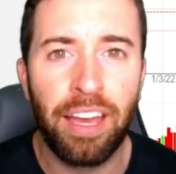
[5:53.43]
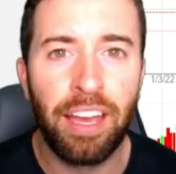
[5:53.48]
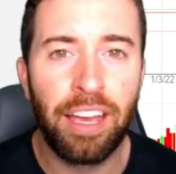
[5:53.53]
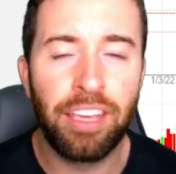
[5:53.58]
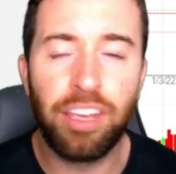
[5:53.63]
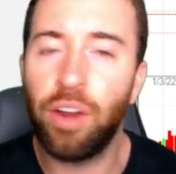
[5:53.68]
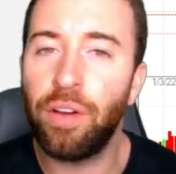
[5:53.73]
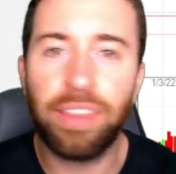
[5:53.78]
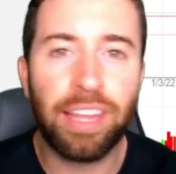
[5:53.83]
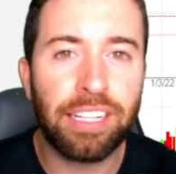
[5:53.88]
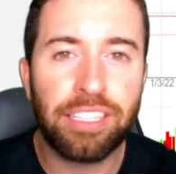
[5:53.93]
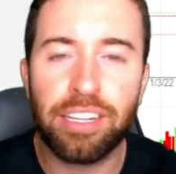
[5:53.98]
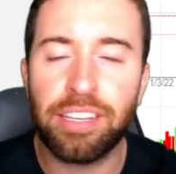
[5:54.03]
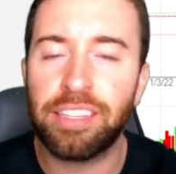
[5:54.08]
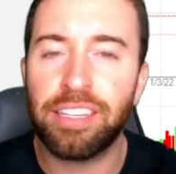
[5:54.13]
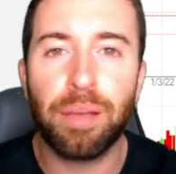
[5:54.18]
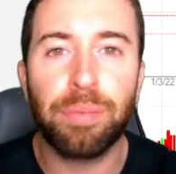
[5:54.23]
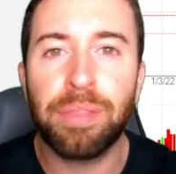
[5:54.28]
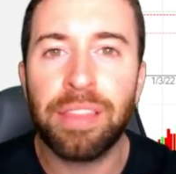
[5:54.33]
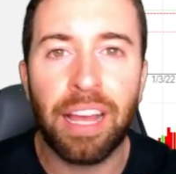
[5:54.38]
You know, that's just
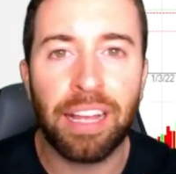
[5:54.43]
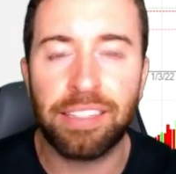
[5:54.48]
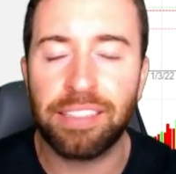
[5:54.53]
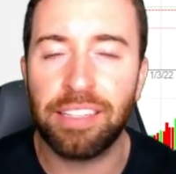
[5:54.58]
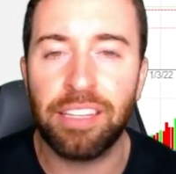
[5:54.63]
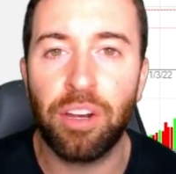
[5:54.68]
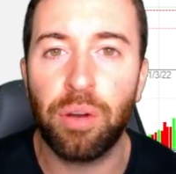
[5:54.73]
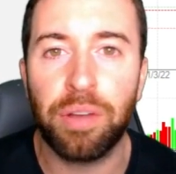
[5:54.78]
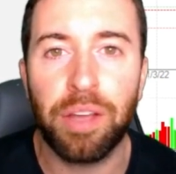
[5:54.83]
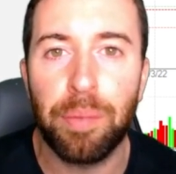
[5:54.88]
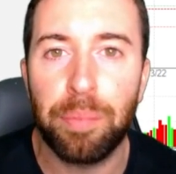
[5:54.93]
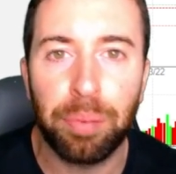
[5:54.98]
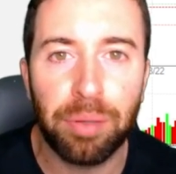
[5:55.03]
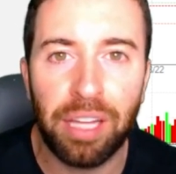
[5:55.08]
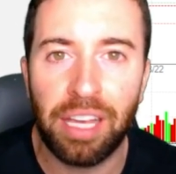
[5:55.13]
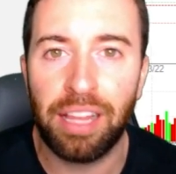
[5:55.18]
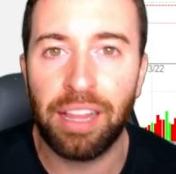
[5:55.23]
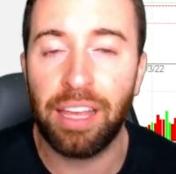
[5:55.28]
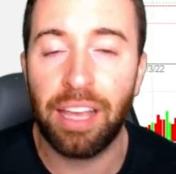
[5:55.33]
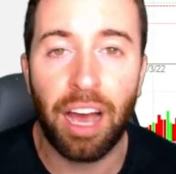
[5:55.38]
something that's, you know,
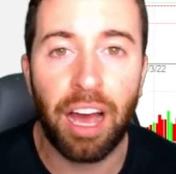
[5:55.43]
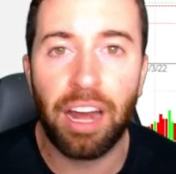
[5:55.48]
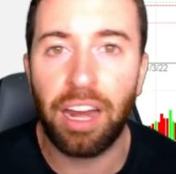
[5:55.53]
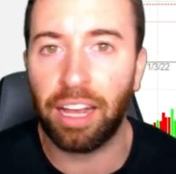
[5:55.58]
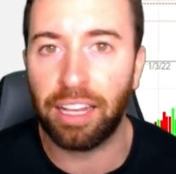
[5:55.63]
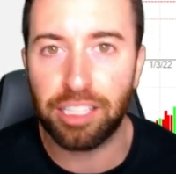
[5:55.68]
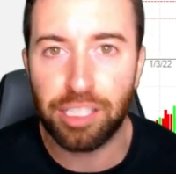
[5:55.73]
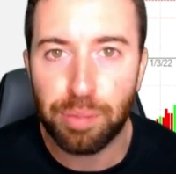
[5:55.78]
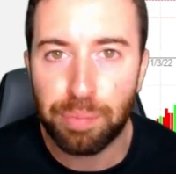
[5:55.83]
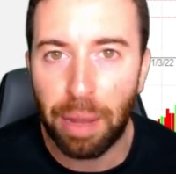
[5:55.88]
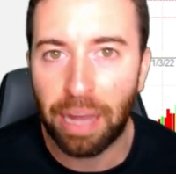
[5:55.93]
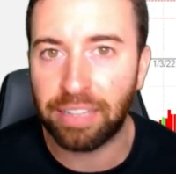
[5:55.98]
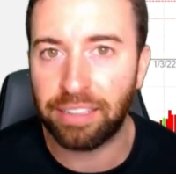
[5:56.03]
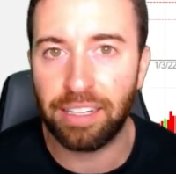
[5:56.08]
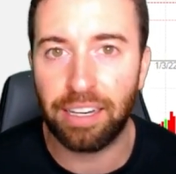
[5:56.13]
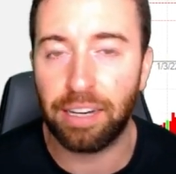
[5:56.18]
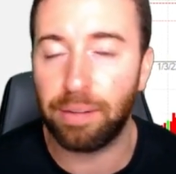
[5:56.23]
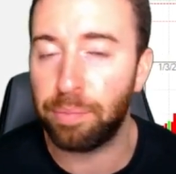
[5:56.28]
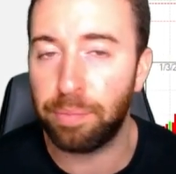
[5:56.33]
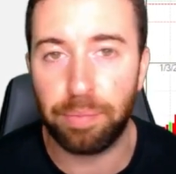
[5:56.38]
completely
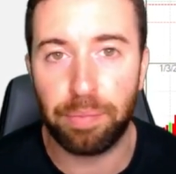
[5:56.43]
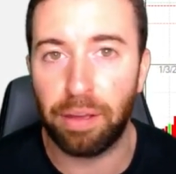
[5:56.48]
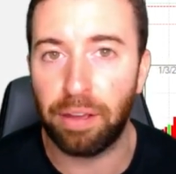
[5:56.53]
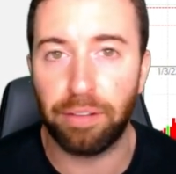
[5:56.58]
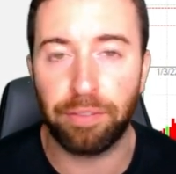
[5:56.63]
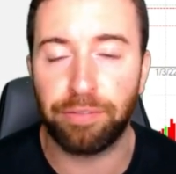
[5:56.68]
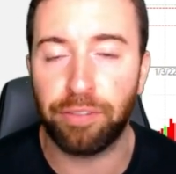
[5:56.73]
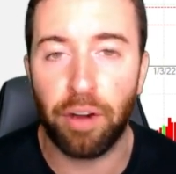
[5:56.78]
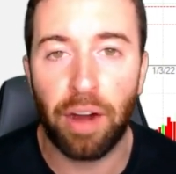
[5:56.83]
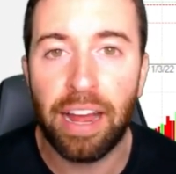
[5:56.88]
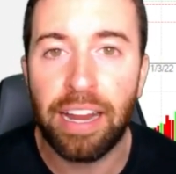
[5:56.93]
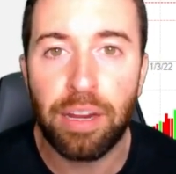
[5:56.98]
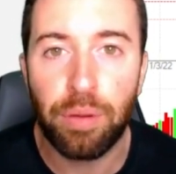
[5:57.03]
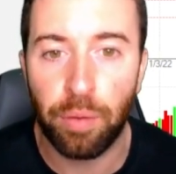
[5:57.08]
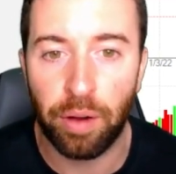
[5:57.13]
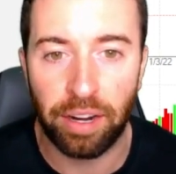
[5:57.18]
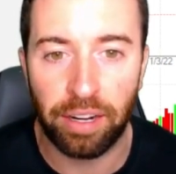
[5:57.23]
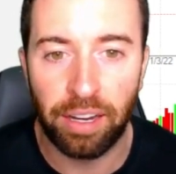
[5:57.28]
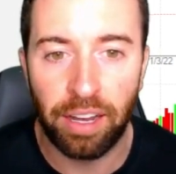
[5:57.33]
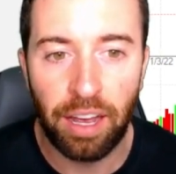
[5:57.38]
unexpected for
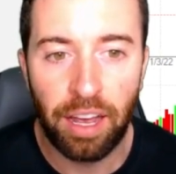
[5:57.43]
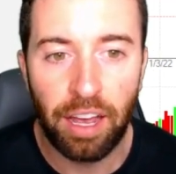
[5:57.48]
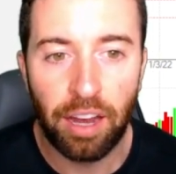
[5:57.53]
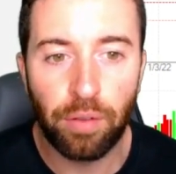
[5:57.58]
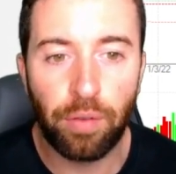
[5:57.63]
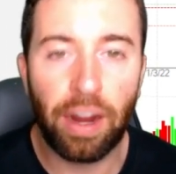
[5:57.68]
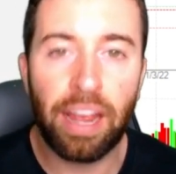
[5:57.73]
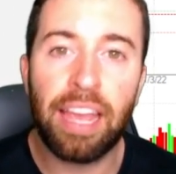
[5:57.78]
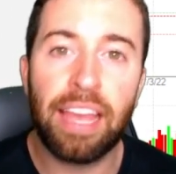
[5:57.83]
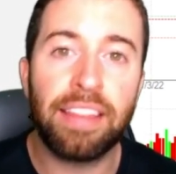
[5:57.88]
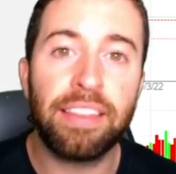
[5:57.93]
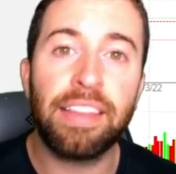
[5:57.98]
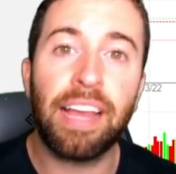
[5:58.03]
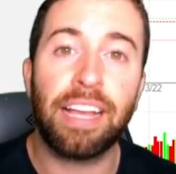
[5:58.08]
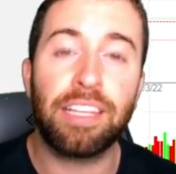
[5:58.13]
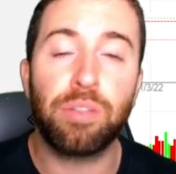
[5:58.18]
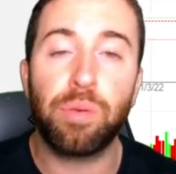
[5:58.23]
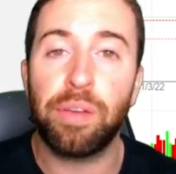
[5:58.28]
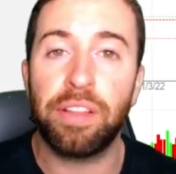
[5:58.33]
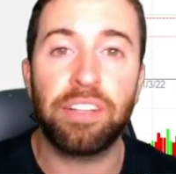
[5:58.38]
anyone, right? And
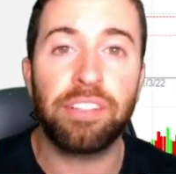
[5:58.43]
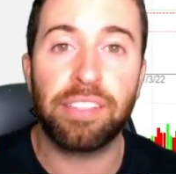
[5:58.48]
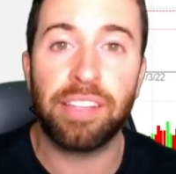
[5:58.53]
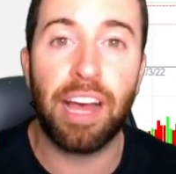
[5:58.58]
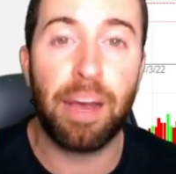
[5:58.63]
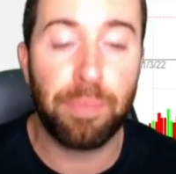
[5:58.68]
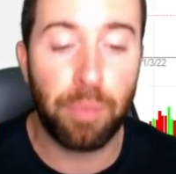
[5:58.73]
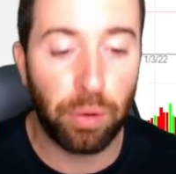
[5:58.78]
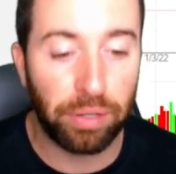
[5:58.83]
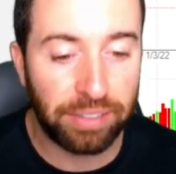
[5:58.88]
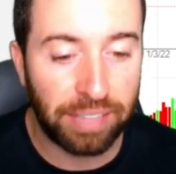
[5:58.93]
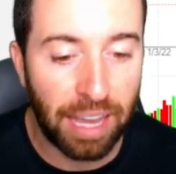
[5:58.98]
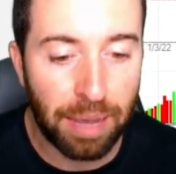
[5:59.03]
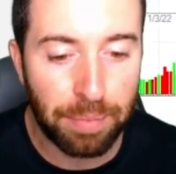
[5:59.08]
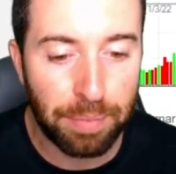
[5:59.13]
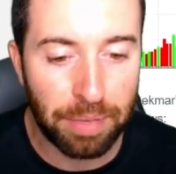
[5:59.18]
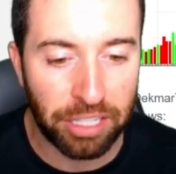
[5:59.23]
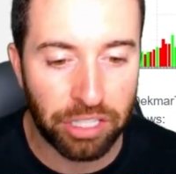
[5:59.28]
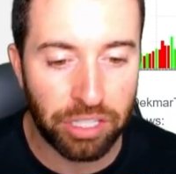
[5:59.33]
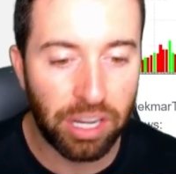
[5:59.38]
that's where there's a lot more
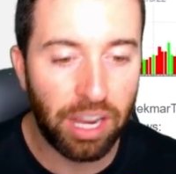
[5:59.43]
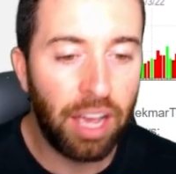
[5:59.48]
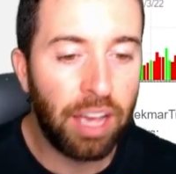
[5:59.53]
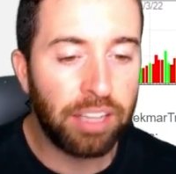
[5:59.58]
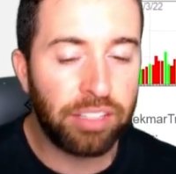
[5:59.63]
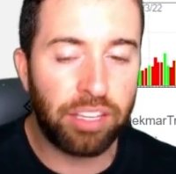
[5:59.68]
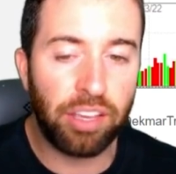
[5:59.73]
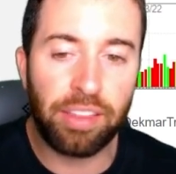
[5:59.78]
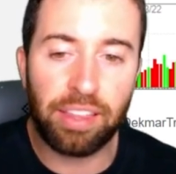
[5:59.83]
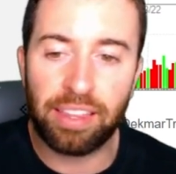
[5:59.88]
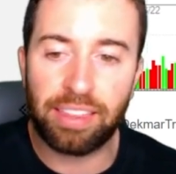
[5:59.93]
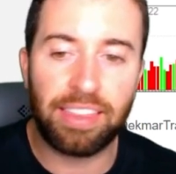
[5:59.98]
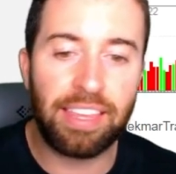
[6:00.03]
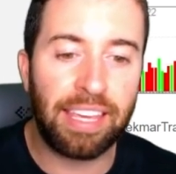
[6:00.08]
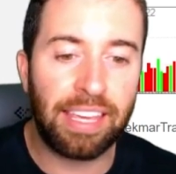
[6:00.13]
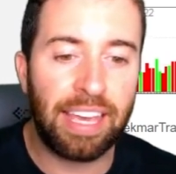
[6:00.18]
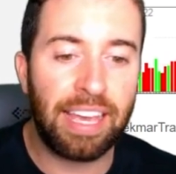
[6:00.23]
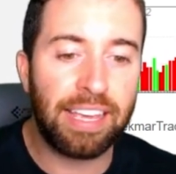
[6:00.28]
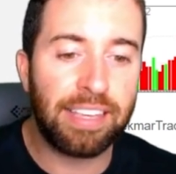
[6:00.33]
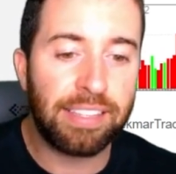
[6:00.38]
damage. So the
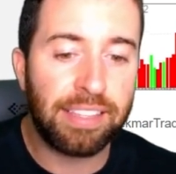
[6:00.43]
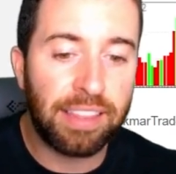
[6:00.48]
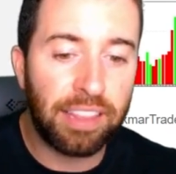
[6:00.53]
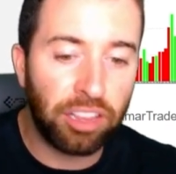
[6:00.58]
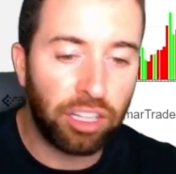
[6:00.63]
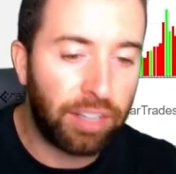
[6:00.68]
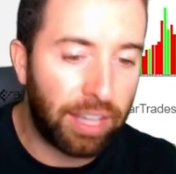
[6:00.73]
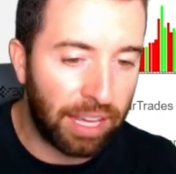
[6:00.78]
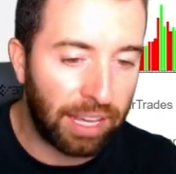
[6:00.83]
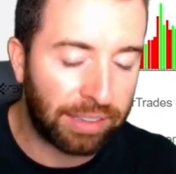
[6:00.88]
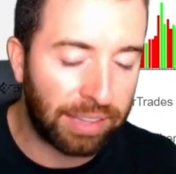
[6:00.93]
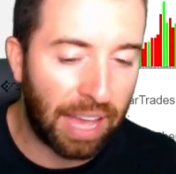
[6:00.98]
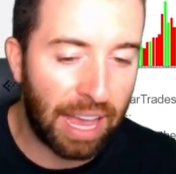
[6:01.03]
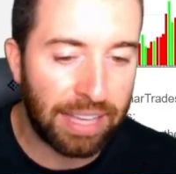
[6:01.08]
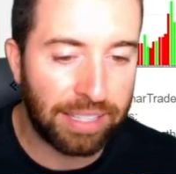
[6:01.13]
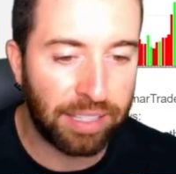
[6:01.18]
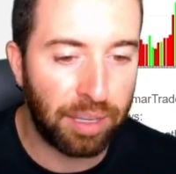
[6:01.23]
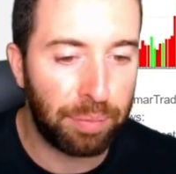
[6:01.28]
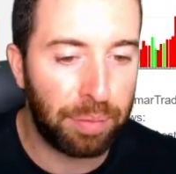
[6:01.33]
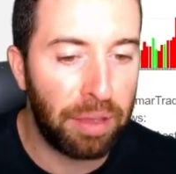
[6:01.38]
thing is, looking at the
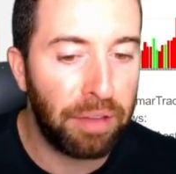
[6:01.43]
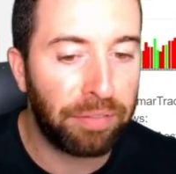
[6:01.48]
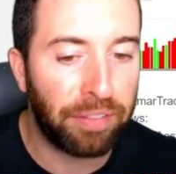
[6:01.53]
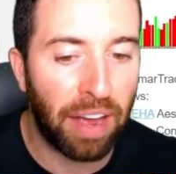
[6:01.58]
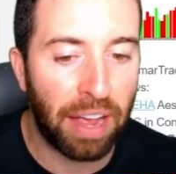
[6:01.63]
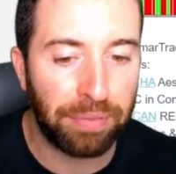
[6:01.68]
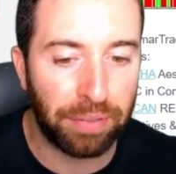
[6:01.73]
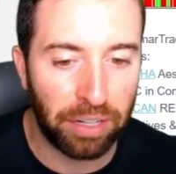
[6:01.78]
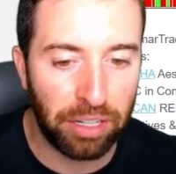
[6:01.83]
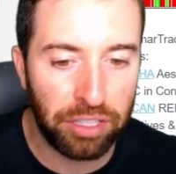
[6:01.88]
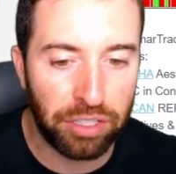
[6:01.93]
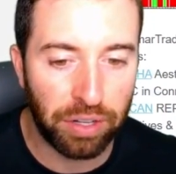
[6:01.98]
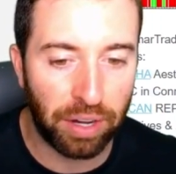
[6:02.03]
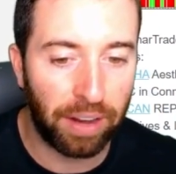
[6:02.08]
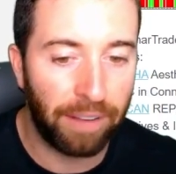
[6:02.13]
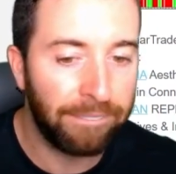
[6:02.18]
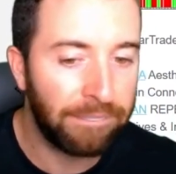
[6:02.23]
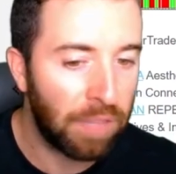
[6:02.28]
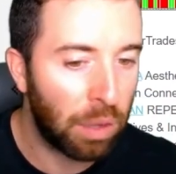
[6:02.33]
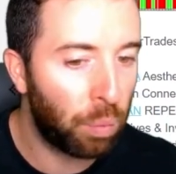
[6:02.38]
S&P
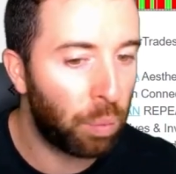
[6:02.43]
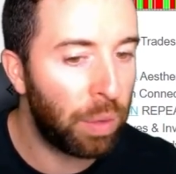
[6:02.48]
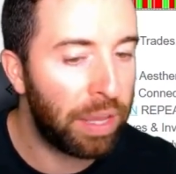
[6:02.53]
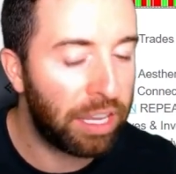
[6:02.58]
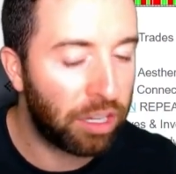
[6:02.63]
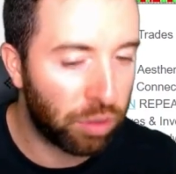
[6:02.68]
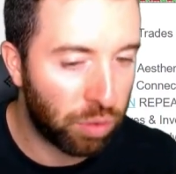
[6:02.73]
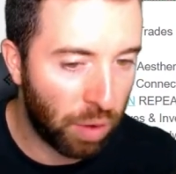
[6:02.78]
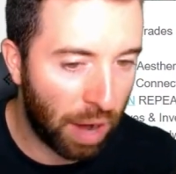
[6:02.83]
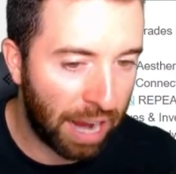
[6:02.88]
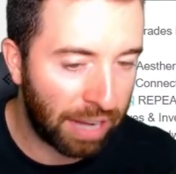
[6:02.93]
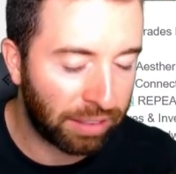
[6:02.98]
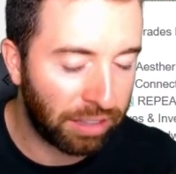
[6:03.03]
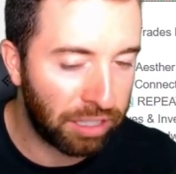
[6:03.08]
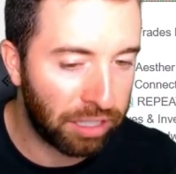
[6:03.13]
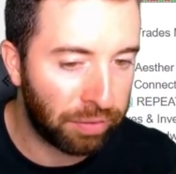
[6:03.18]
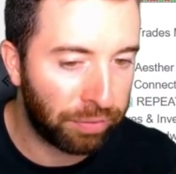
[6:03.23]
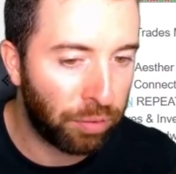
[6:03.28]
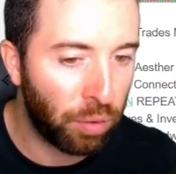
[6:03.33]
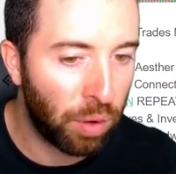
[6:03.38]
500, we cracked
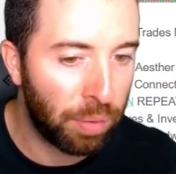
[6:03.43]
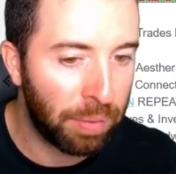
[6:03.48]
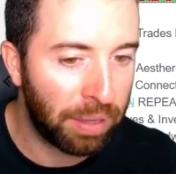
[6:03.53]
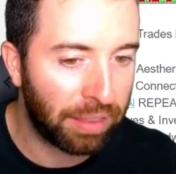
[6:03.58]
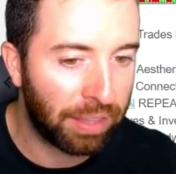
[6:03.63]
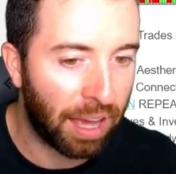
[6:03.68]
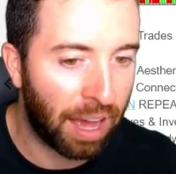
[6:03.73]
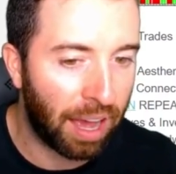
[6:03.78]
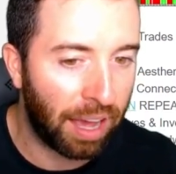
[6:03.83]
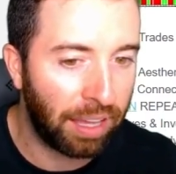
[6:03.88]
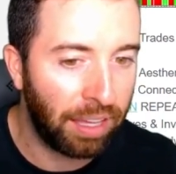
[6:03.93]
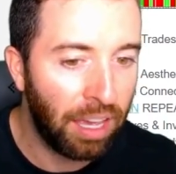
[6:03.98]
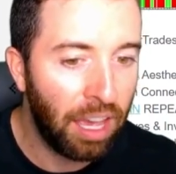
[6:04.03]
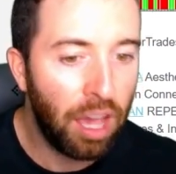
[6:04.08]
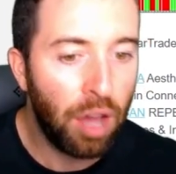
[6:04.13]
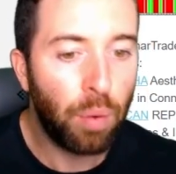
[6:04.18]
this 4-month high.